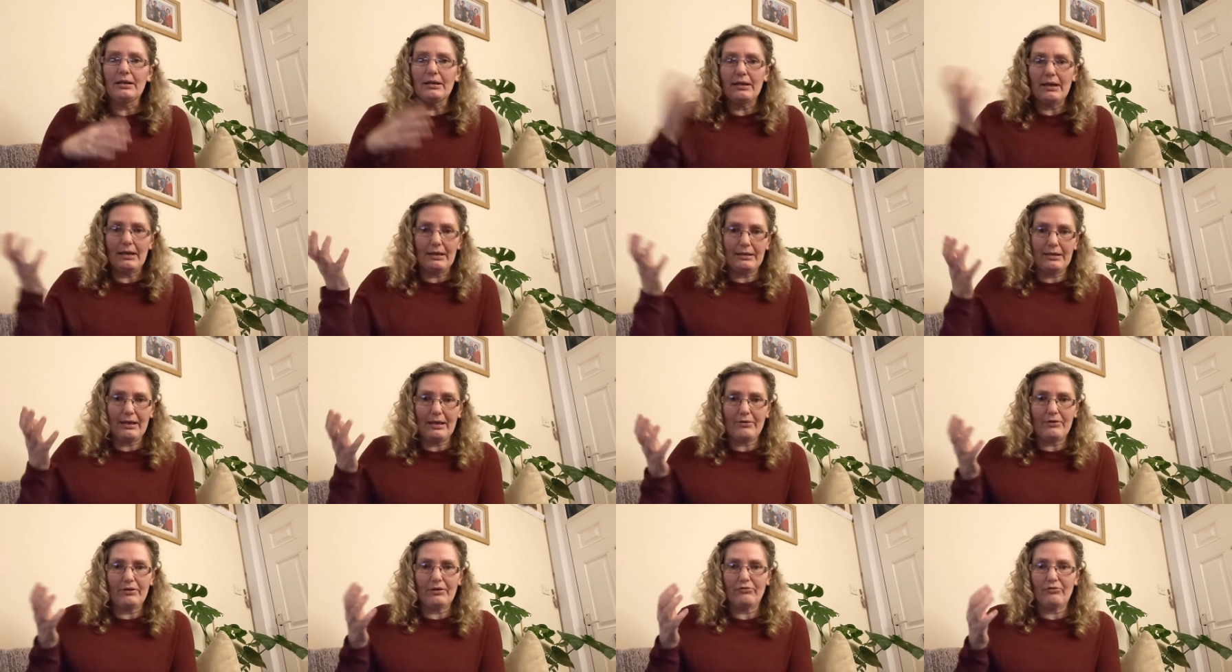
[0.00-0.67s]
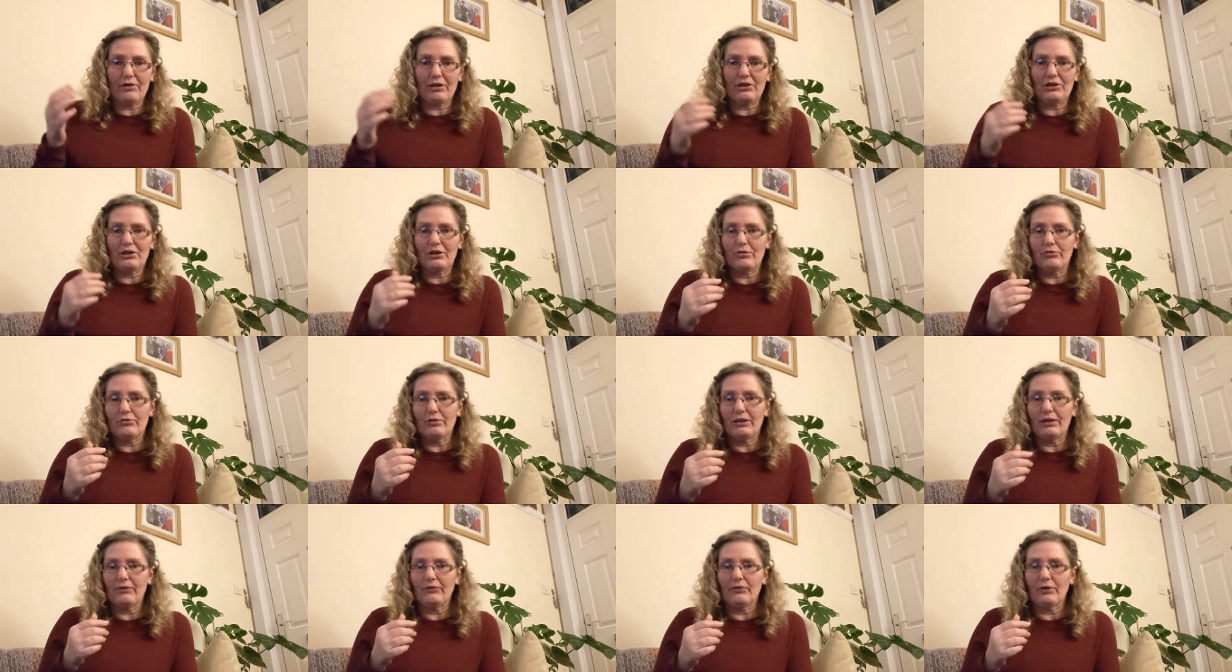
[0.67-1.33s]
And now the
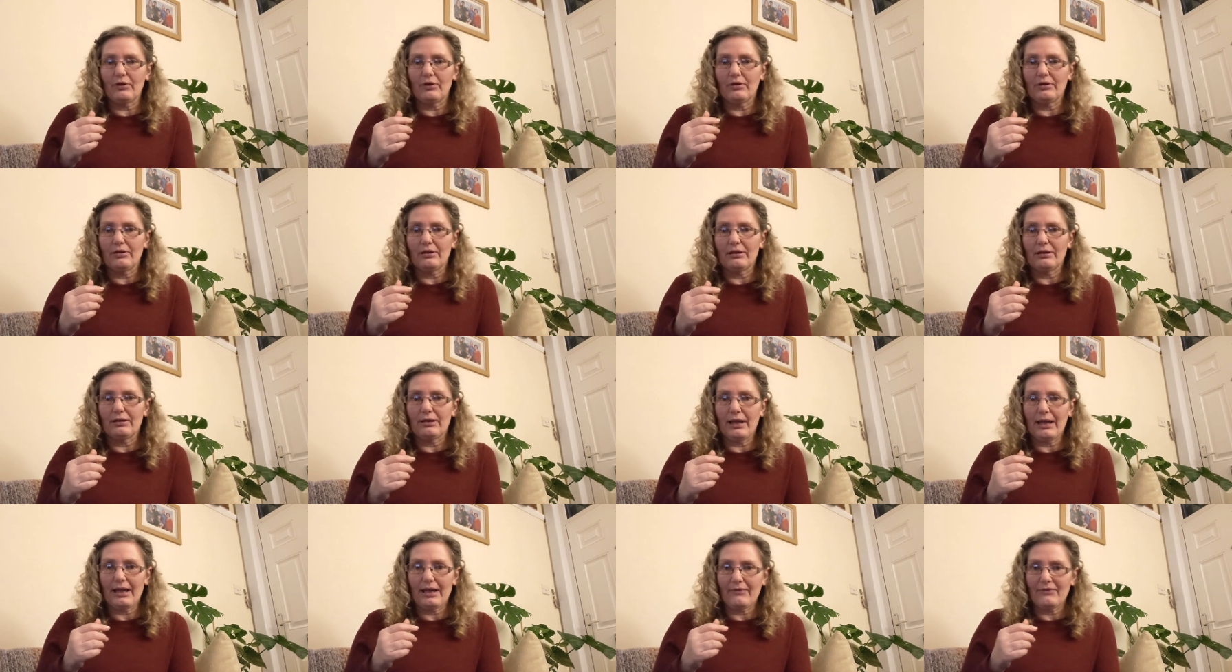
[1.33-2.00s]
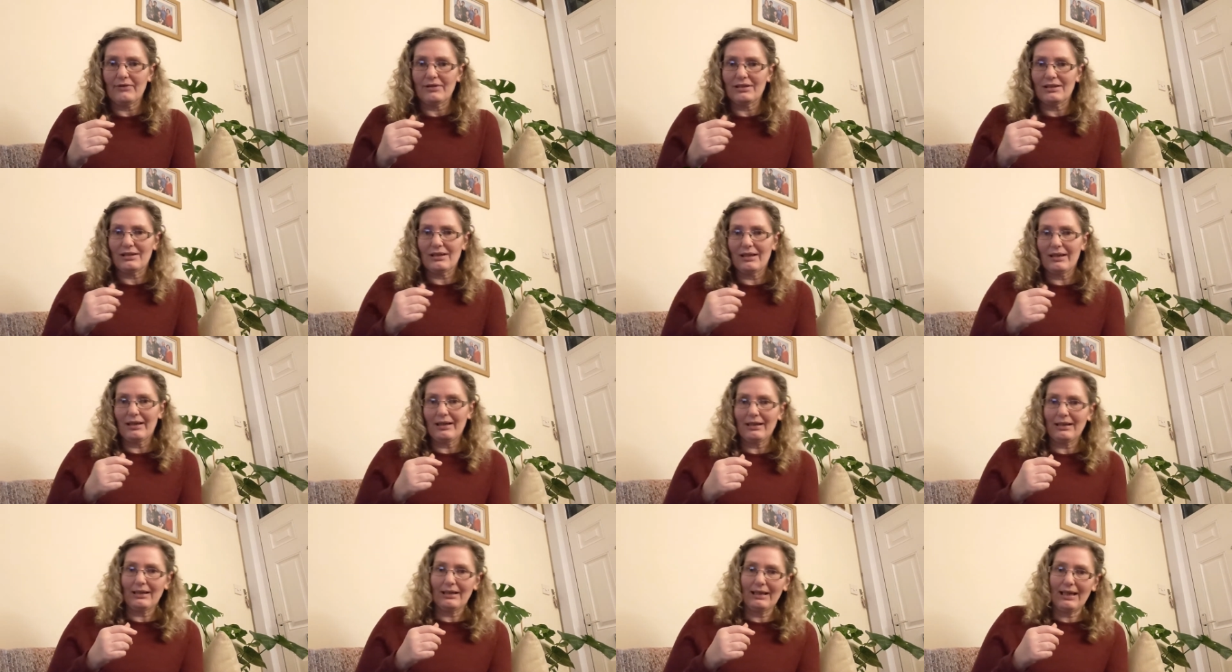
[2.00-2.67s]
grandchildren have gone and I have a
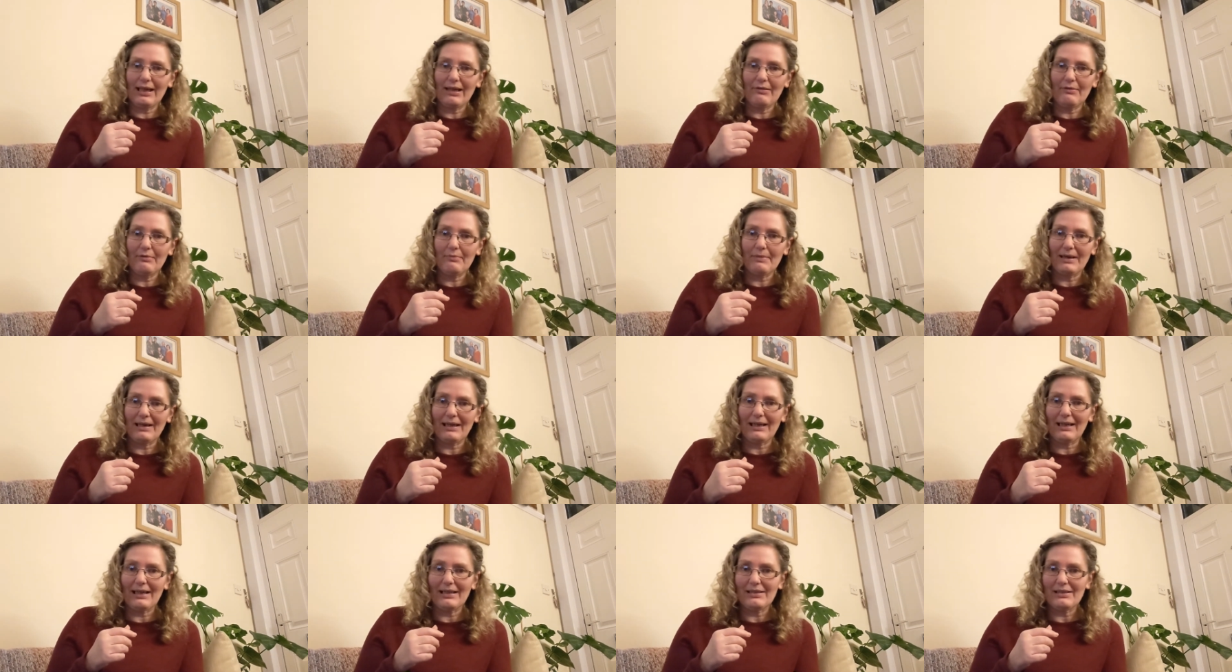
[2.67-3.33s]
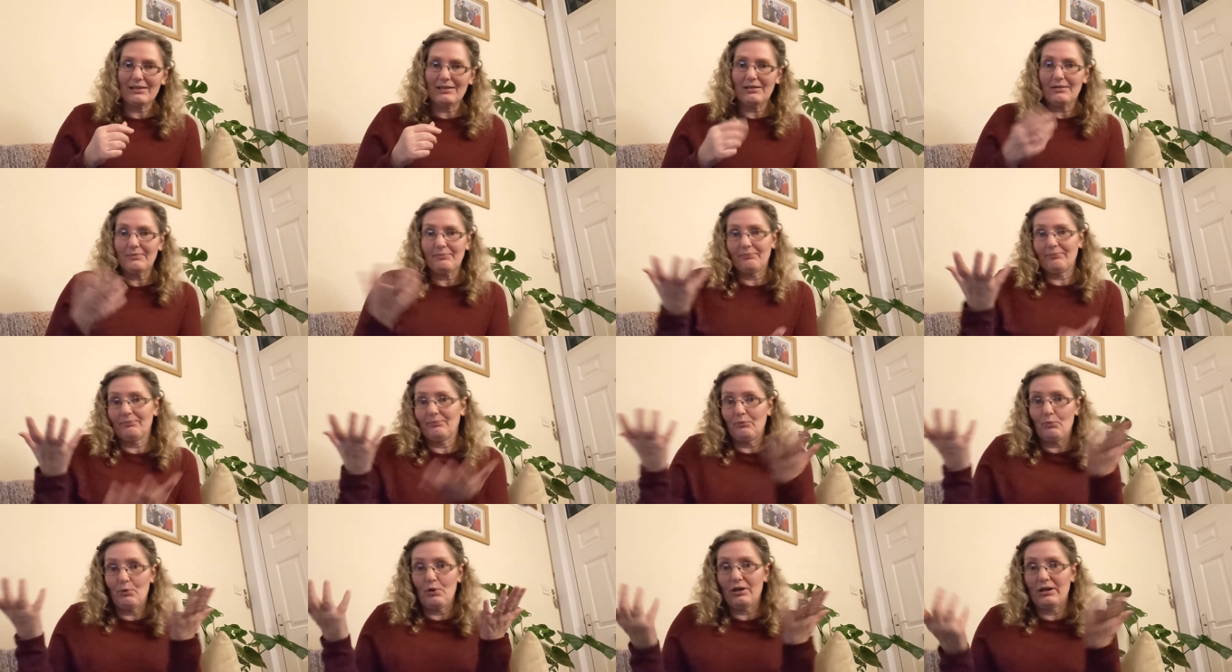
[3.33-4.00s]
slight glare in my glasses.
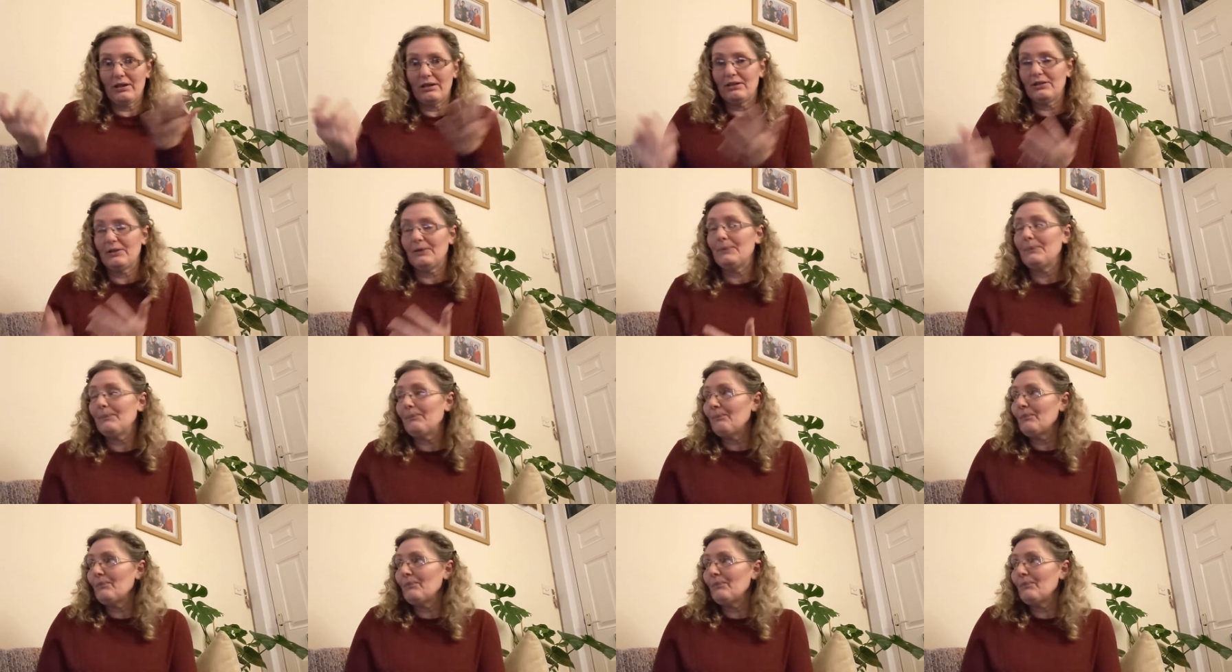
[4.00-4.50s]
What can I do?